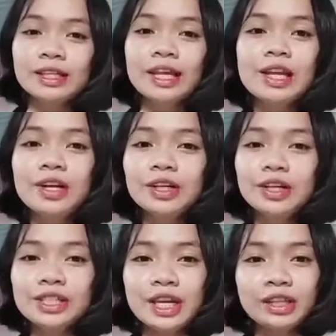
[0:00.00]
the
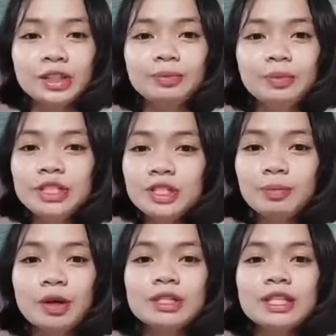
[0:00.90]
learner-centered
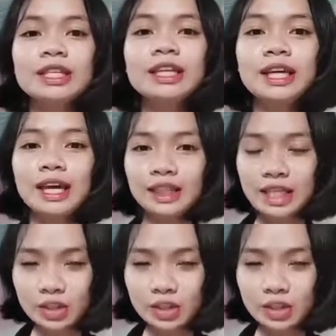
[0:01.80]
principles indicate